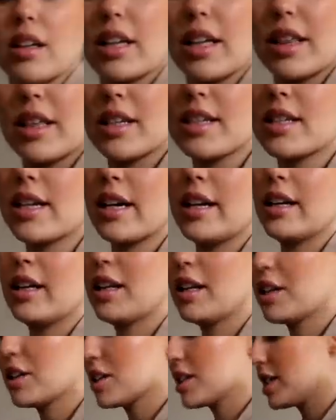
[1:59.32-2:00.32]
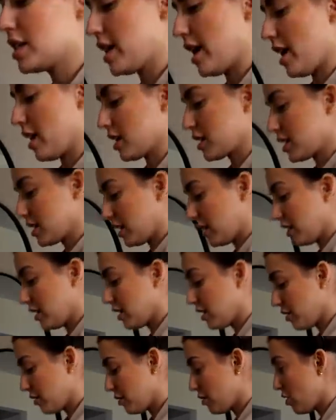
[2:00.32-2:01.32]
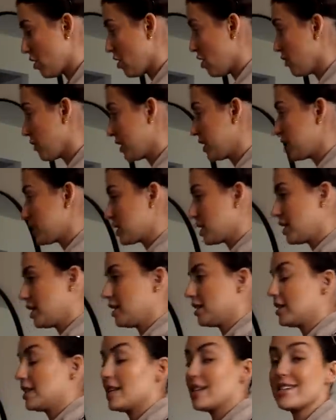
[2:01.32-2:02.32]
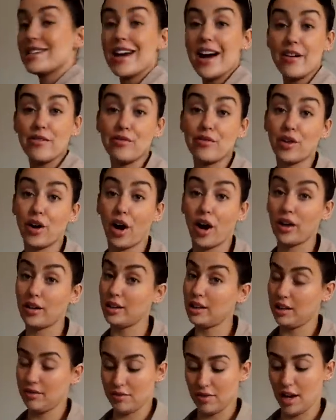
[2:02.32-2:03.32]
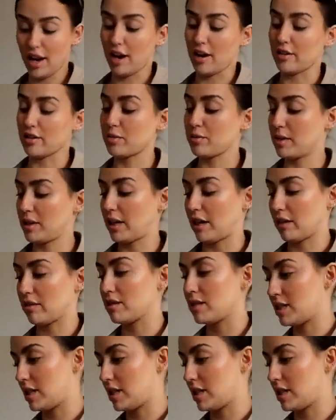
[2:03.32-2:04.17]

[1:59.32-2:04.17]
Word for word: Alethea's getting their snacks. Always never leave the house without